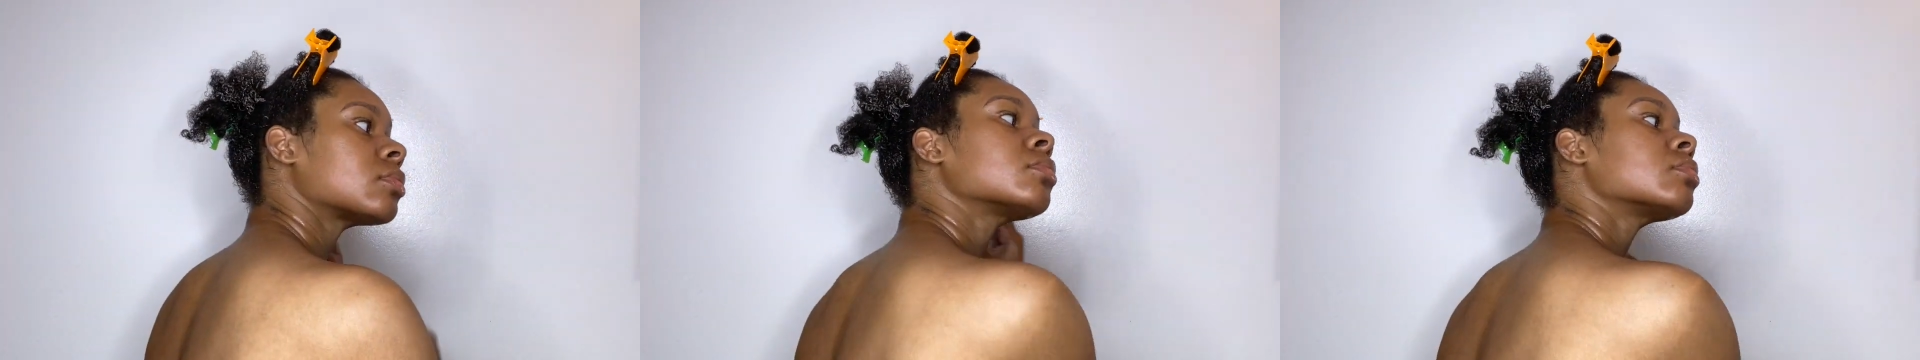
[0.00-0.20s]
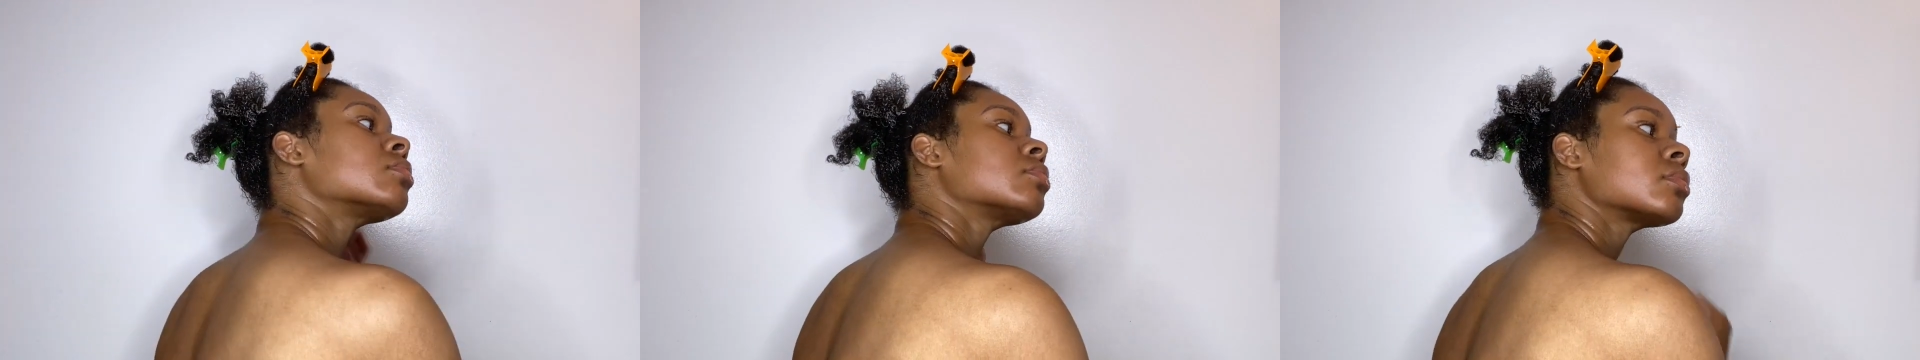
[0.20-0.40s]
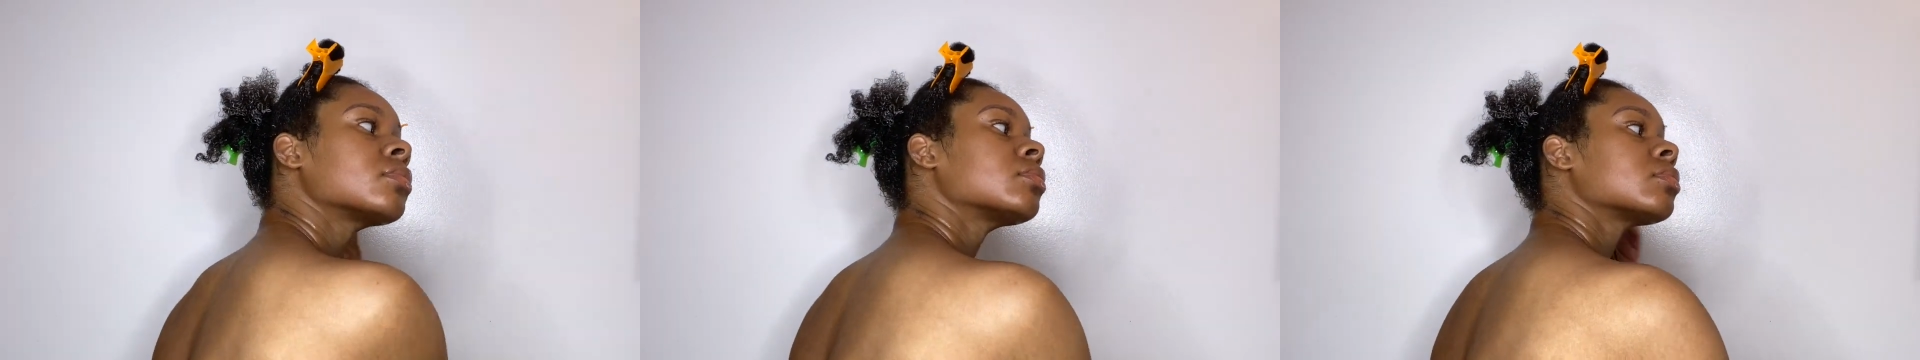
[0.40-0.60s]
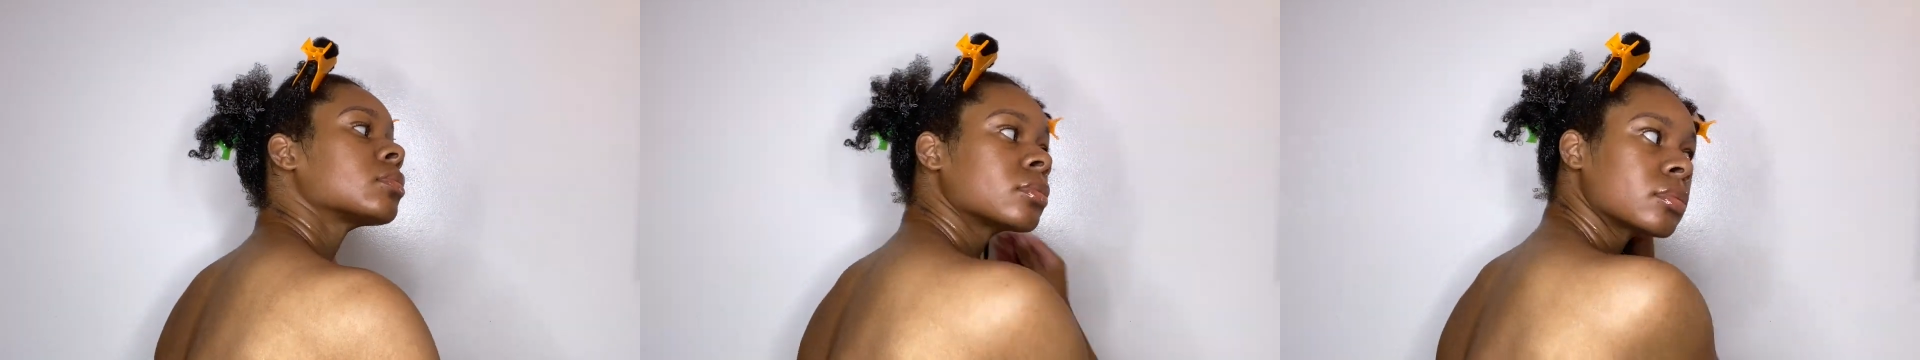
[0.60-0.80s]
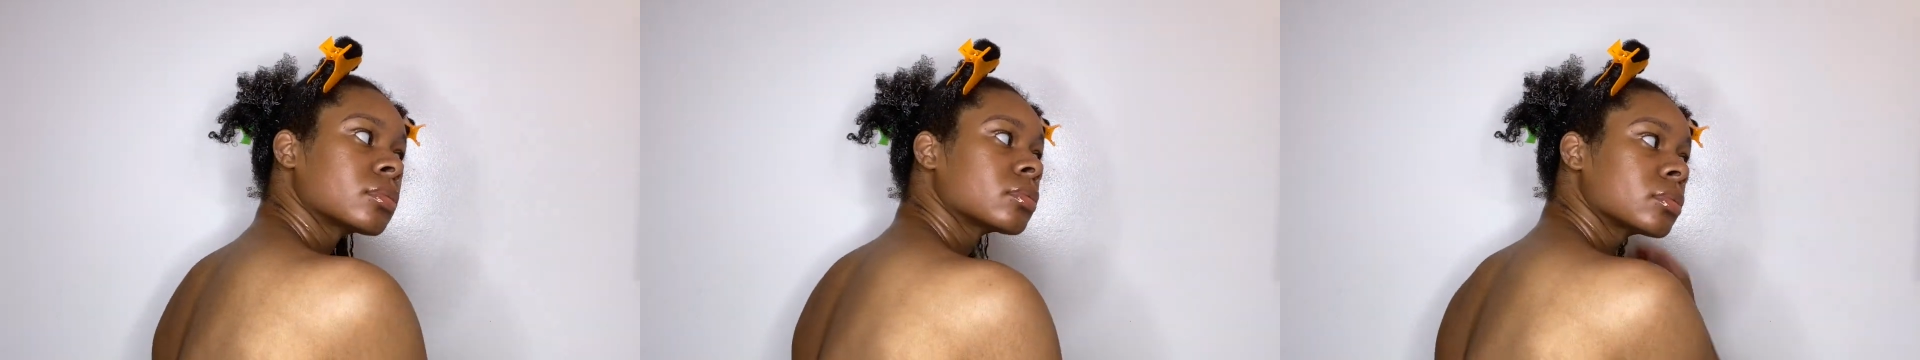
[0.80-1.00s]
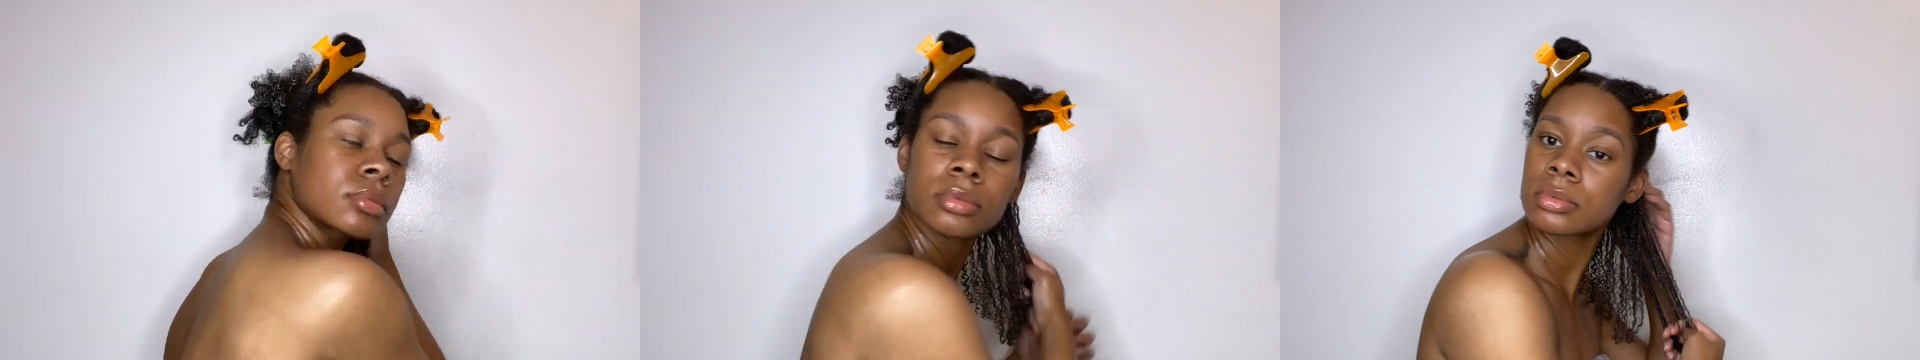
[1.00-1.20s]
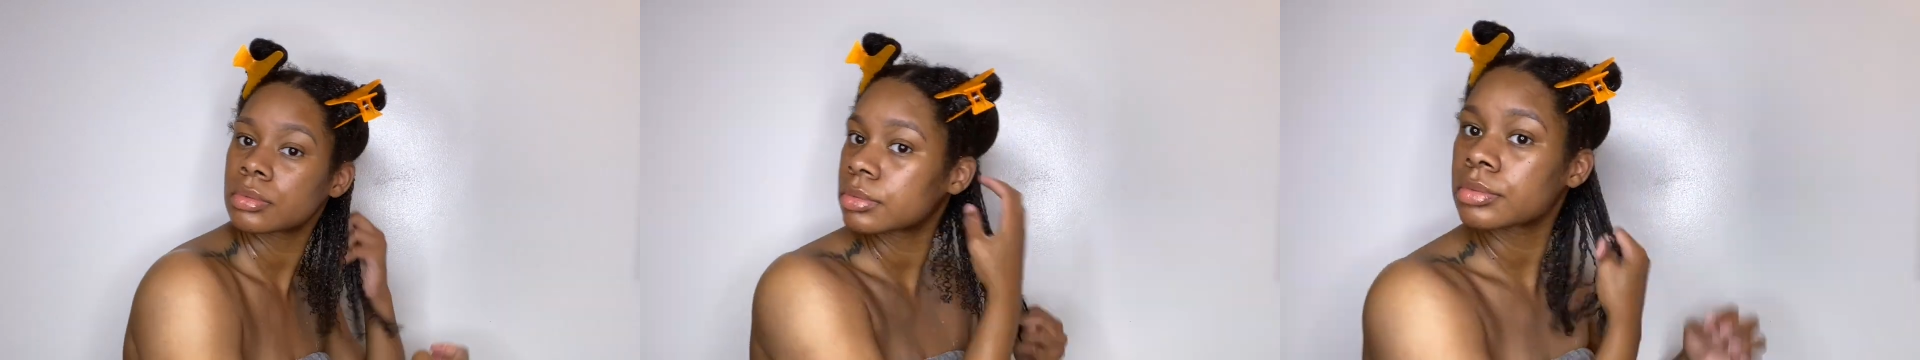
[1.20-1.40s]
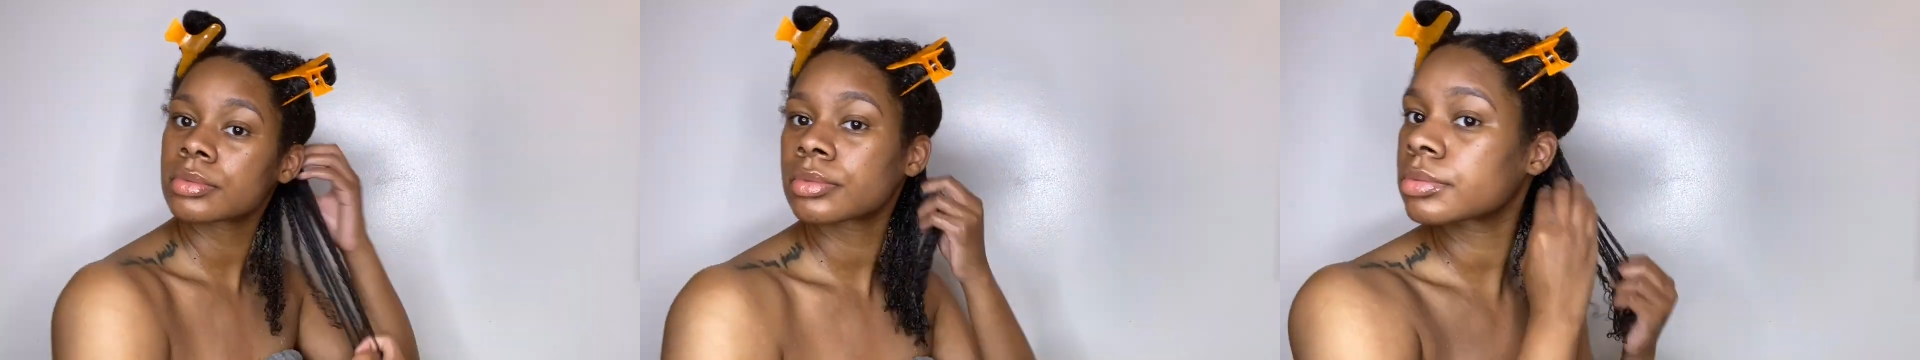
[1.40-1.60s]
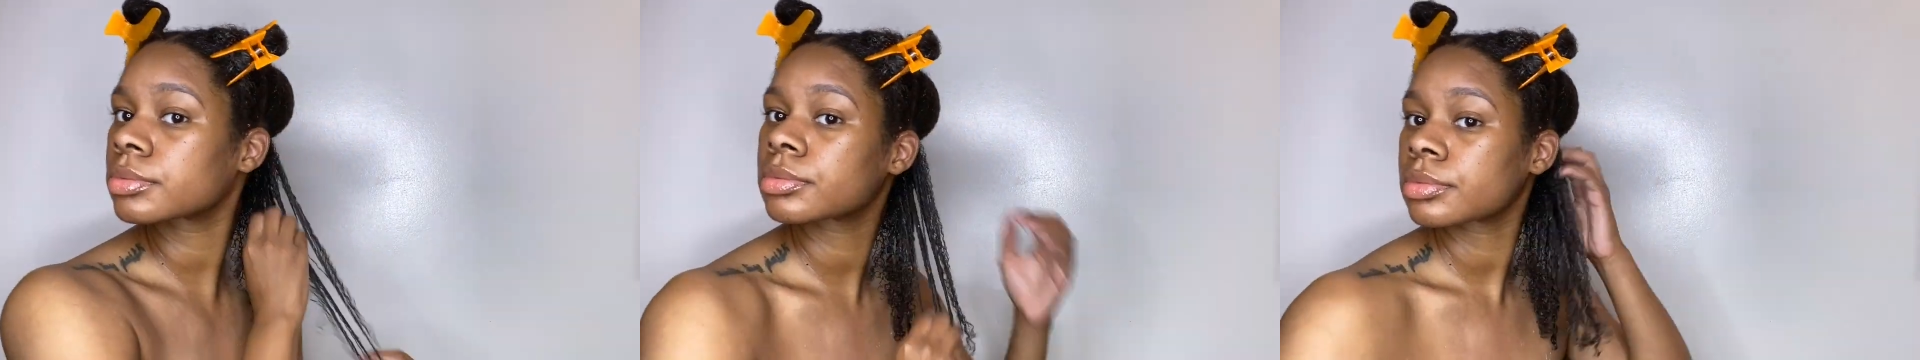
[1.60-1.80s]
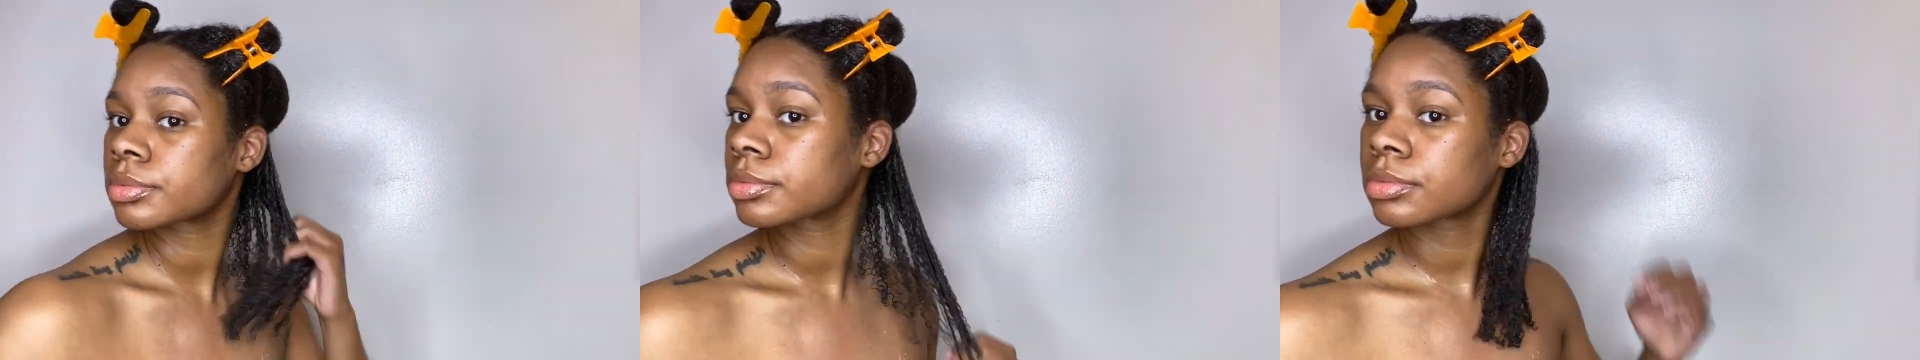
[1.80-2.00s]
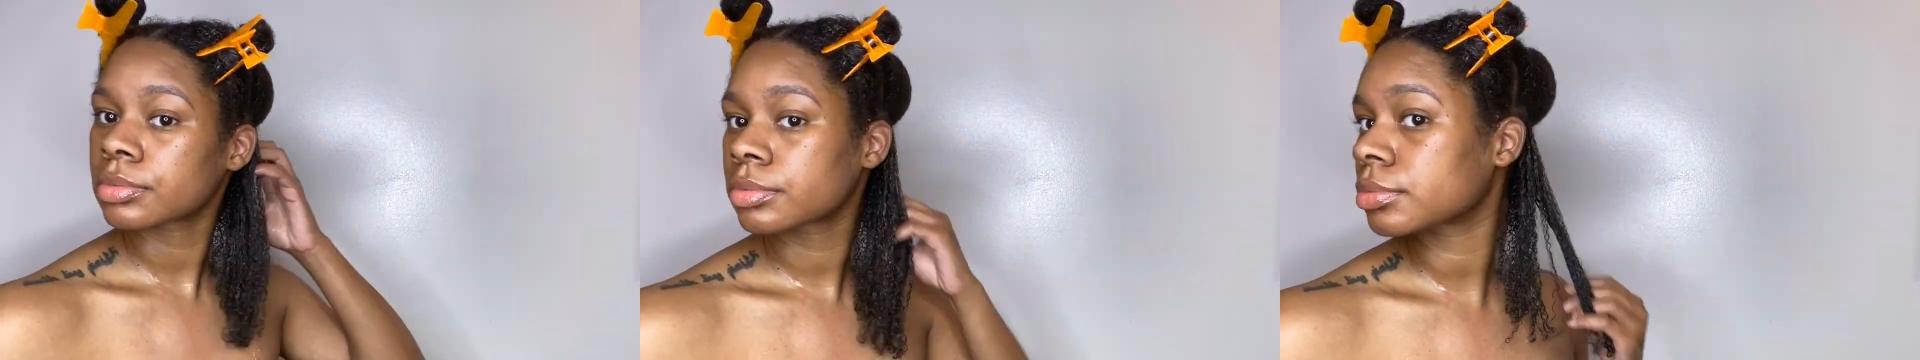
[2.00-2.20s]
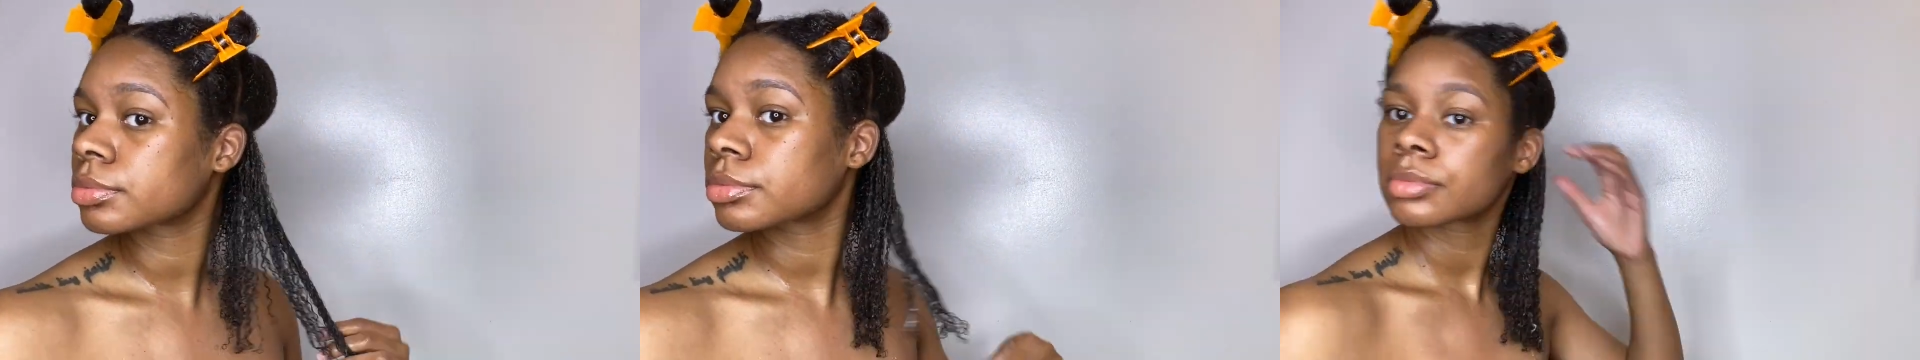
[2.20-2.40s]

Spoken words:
guys because it's very repetitive.